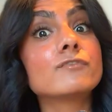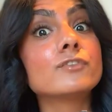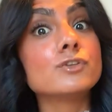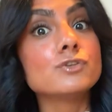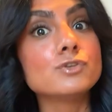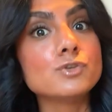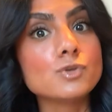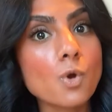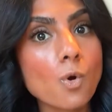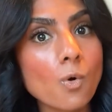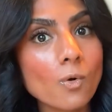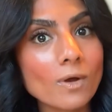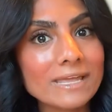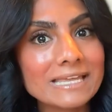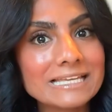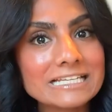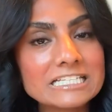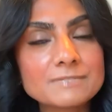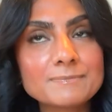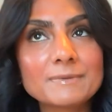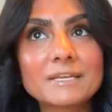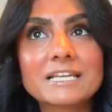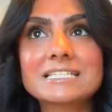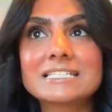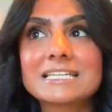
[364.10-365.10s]
the
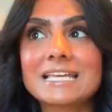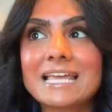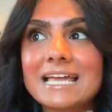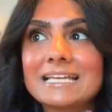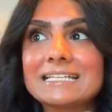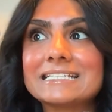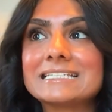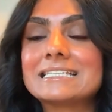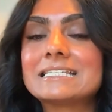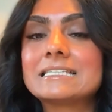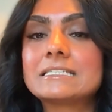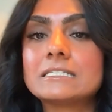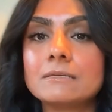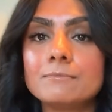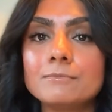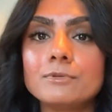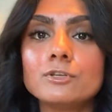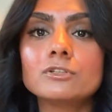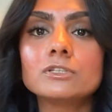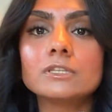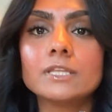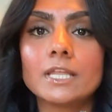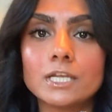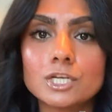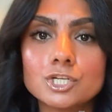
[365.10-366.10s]
noise because, again,
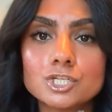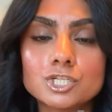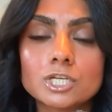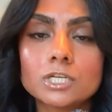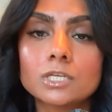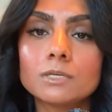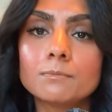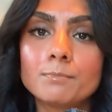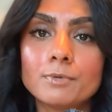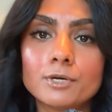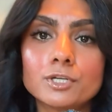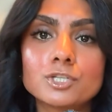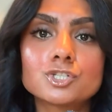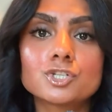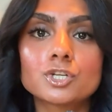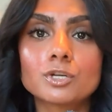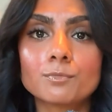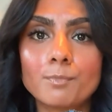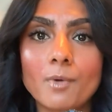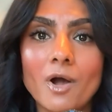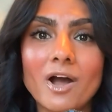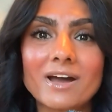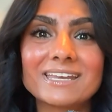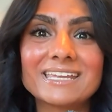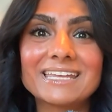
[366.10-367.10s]
stimulation puts your
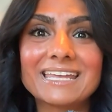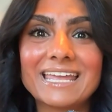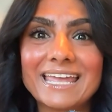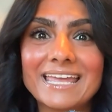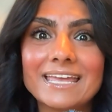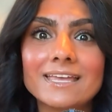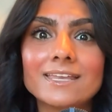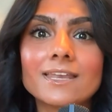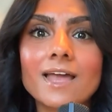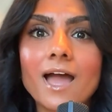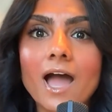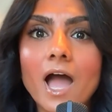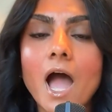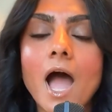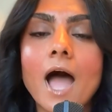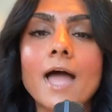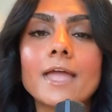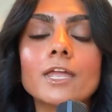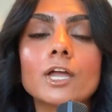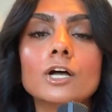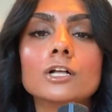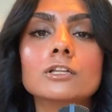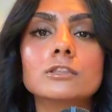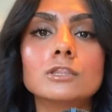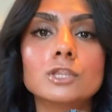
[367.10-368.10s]
body in
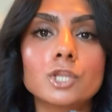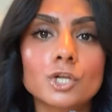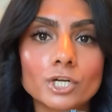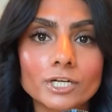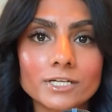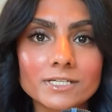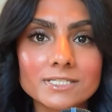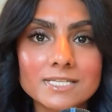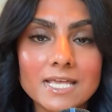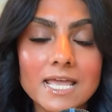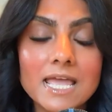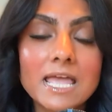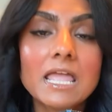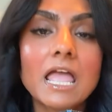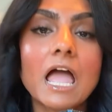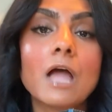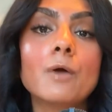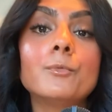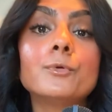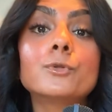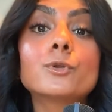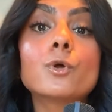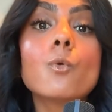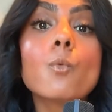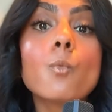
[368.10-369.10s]
high alert,
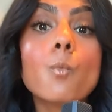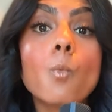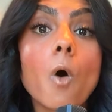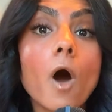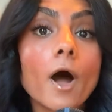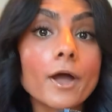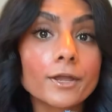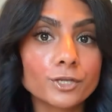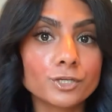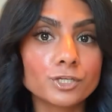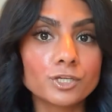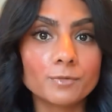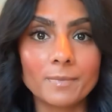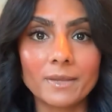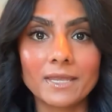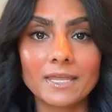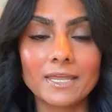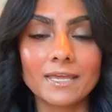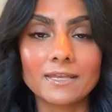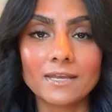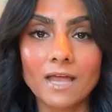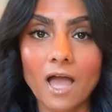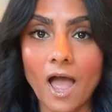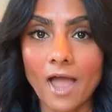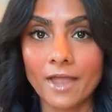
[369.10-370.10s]
and we don't want you to be
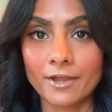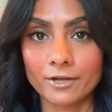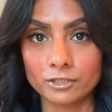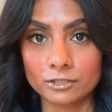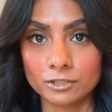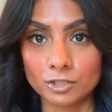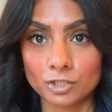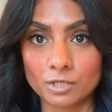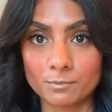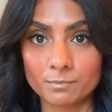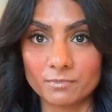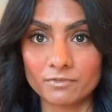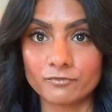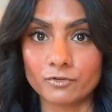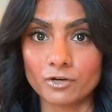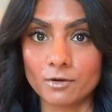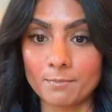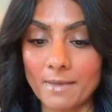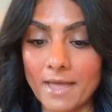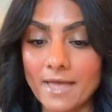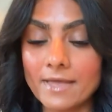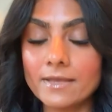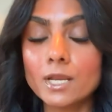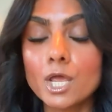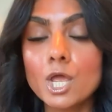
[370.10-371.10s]
in high alert before
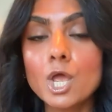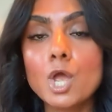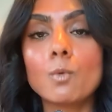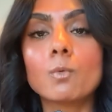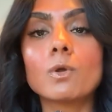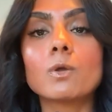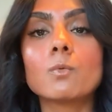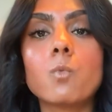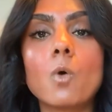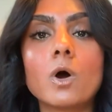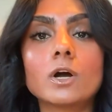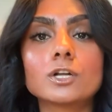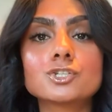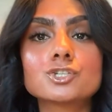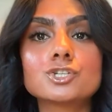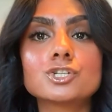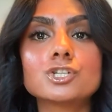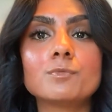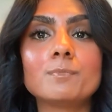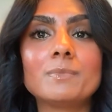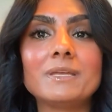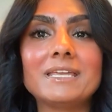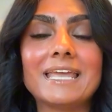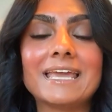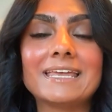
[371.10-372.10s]
bed. We want you
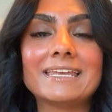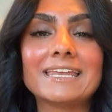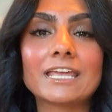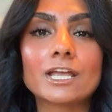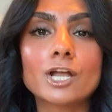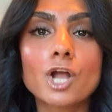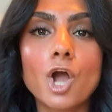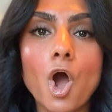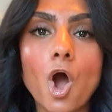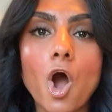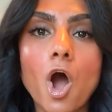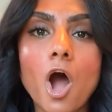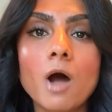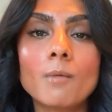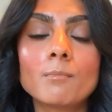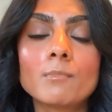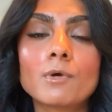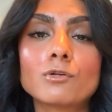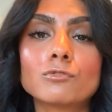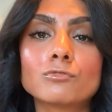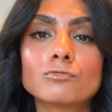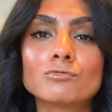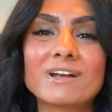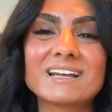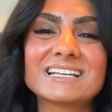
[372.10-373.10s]
to be in a calm,
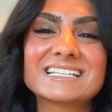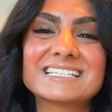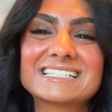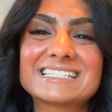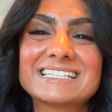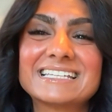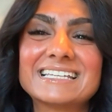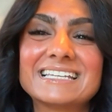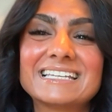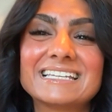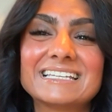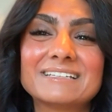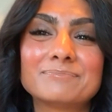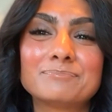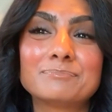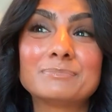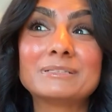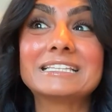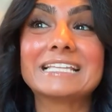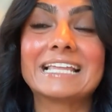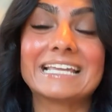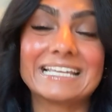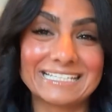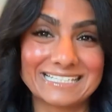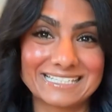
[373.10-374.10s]
rested
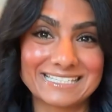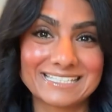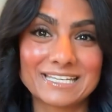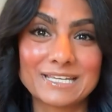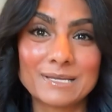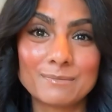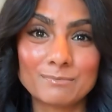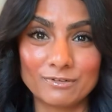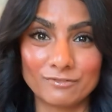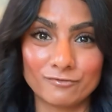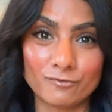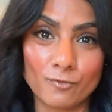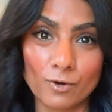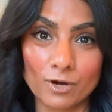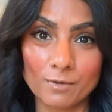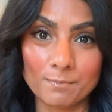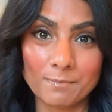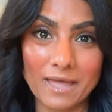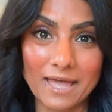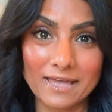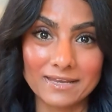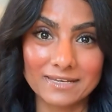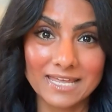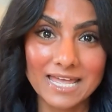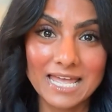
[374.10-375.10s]
place before
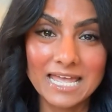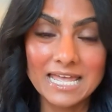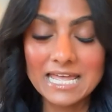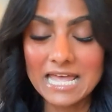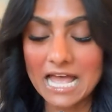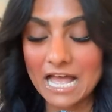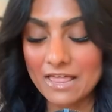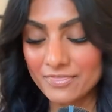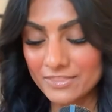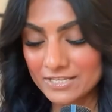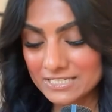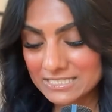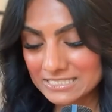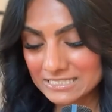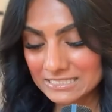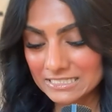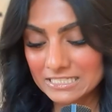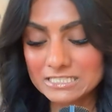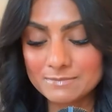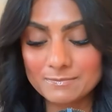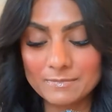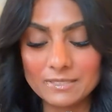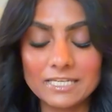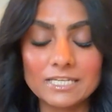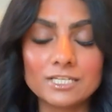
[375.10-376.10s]
bed. And this
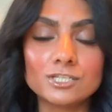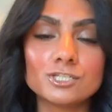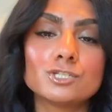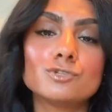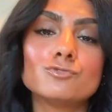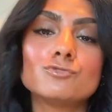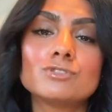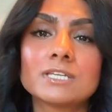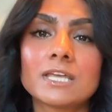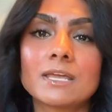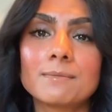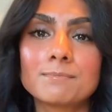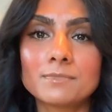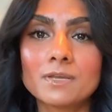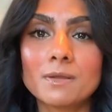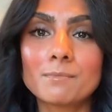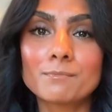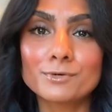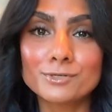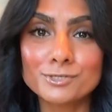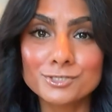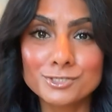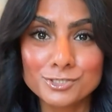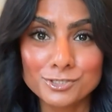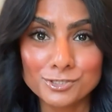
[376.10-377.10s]
leads me into tip
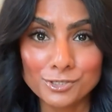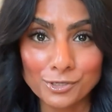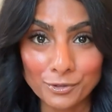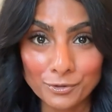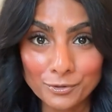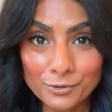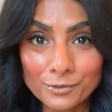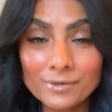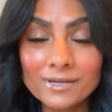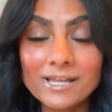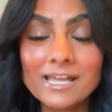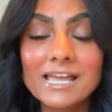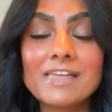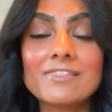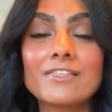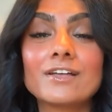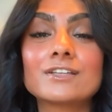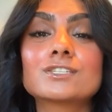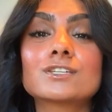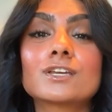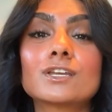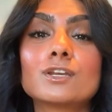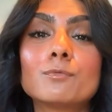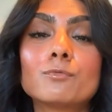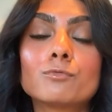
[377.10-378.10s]
number 2
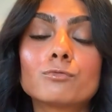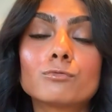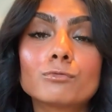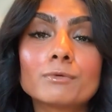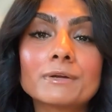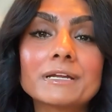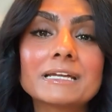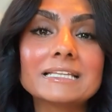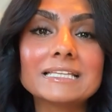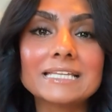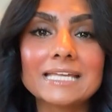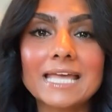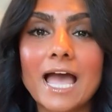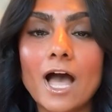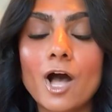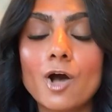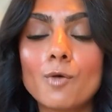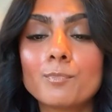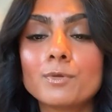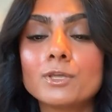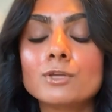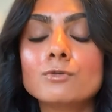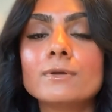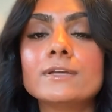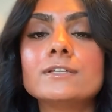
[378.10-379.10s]
that's going to really
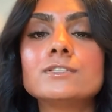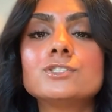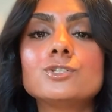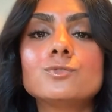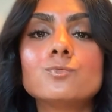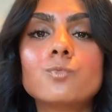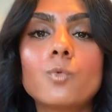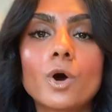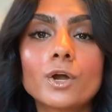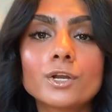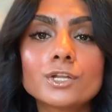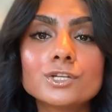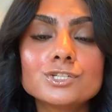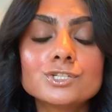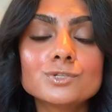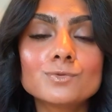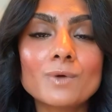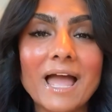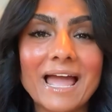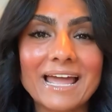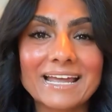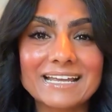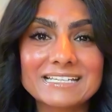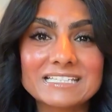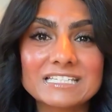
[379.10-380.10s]
help you is you want to do
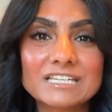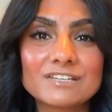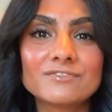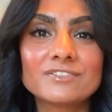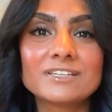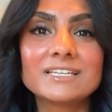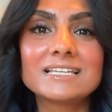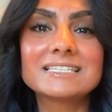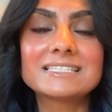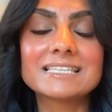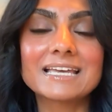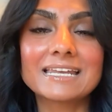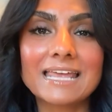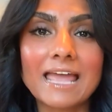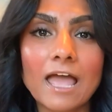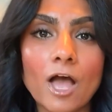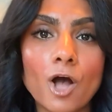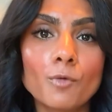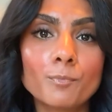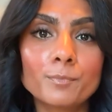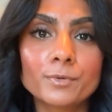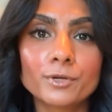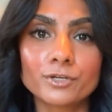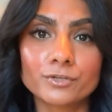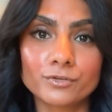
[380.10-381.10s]
activities that
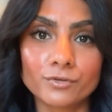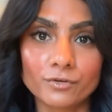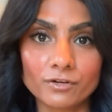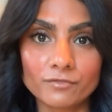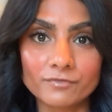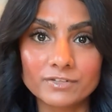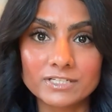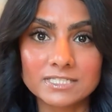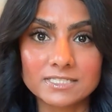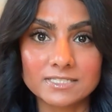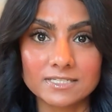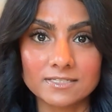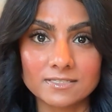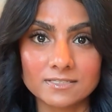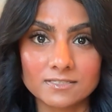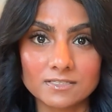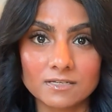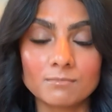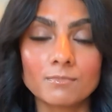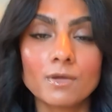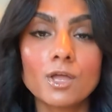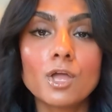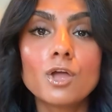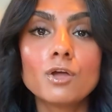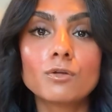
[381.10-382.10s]
help your nervous
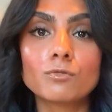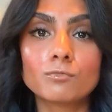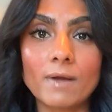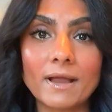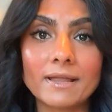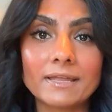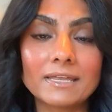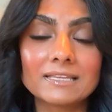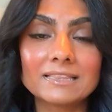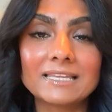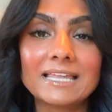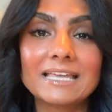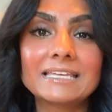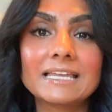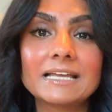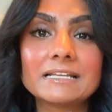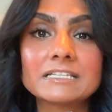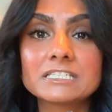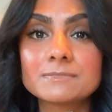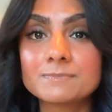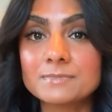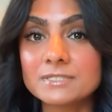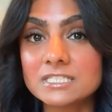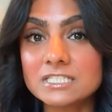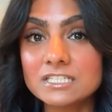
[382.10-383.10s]
system regulate
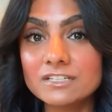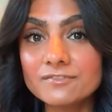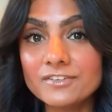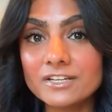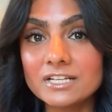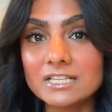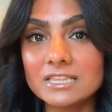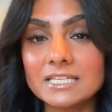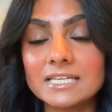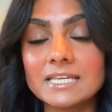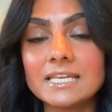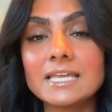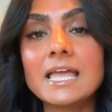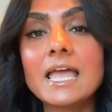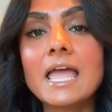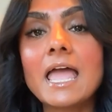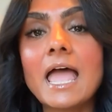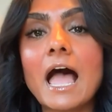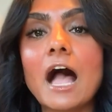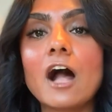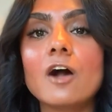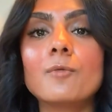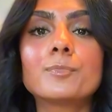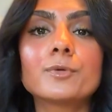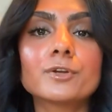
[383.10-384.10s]
and specifically
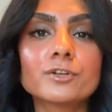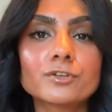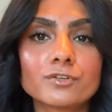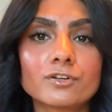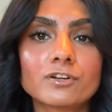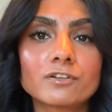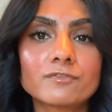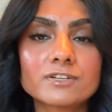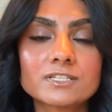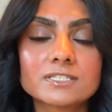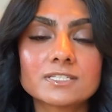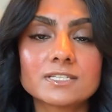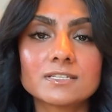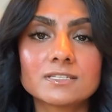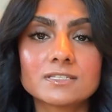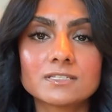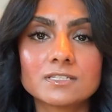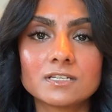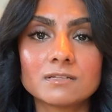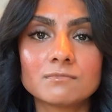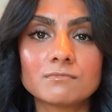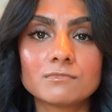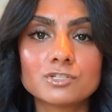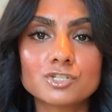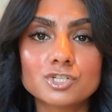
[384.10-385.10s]
help your nervous
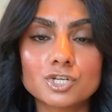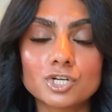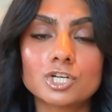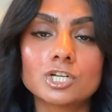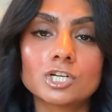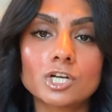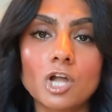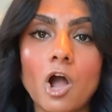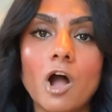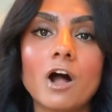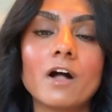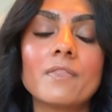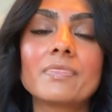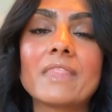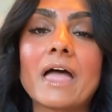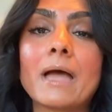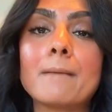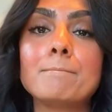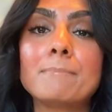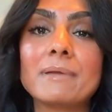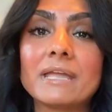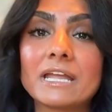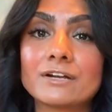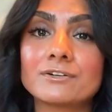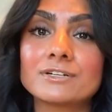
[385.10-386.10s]
system turn on
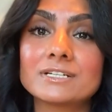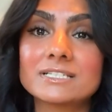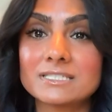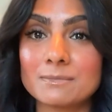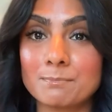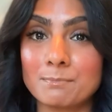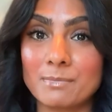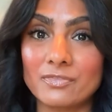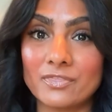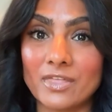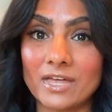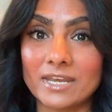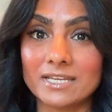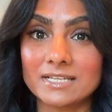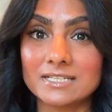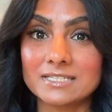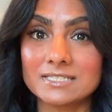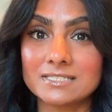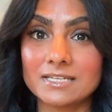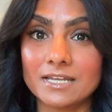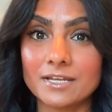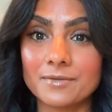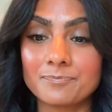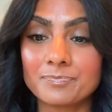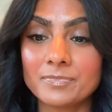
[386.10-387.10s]
that parasympathetic
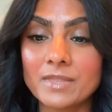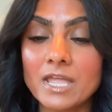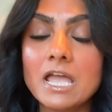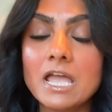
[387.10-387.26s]
state.